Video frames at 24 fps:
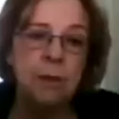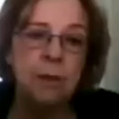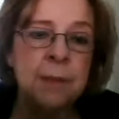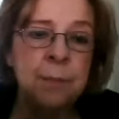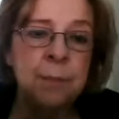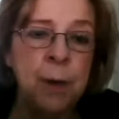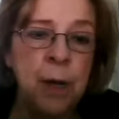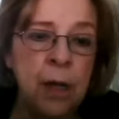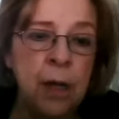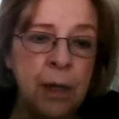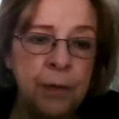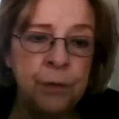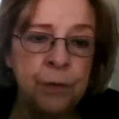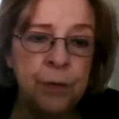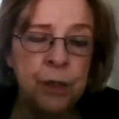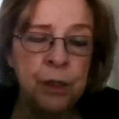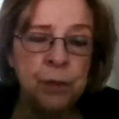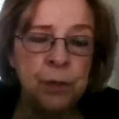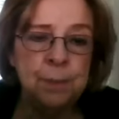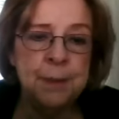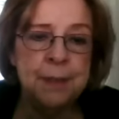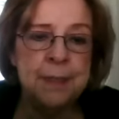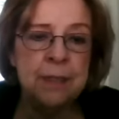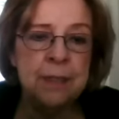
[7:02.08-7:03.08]
small
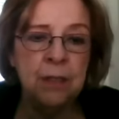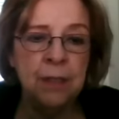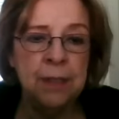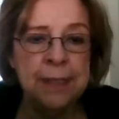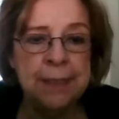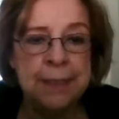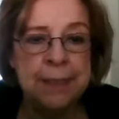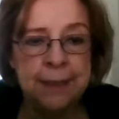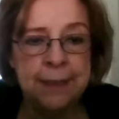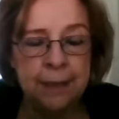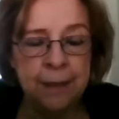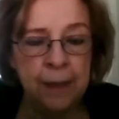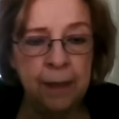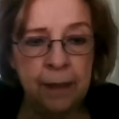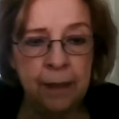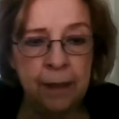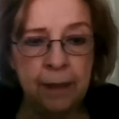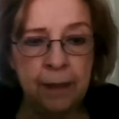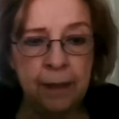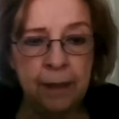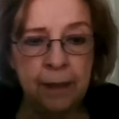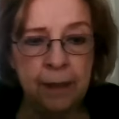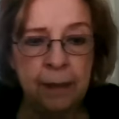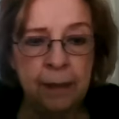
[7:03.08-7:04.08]
group is going to
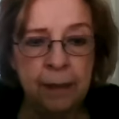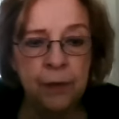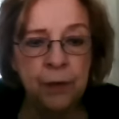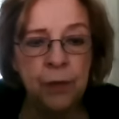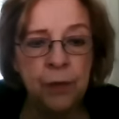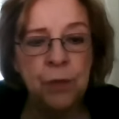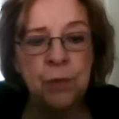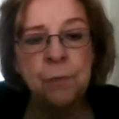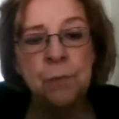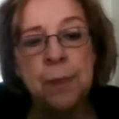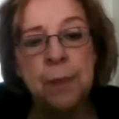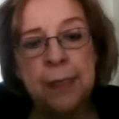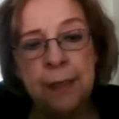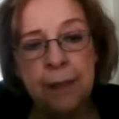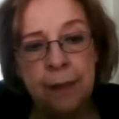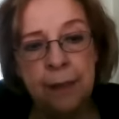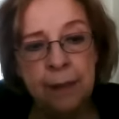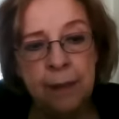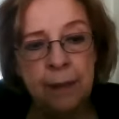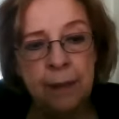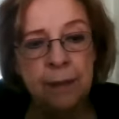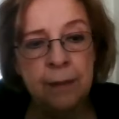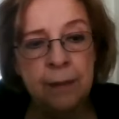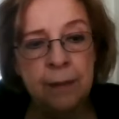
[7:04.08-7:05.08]
sing for
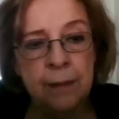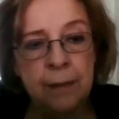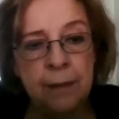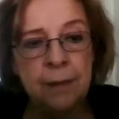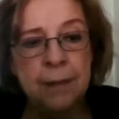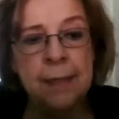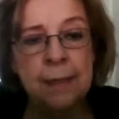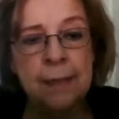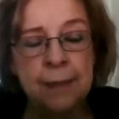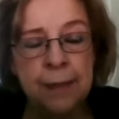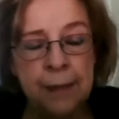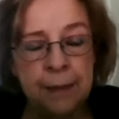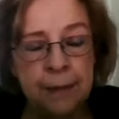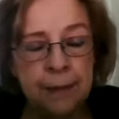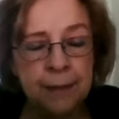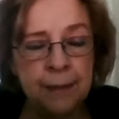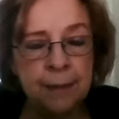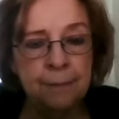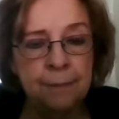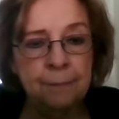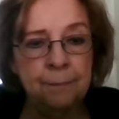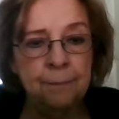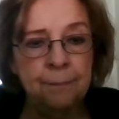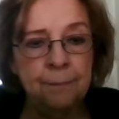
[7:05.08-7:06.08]
3
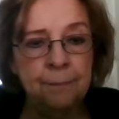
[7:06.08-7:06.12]
Sundays.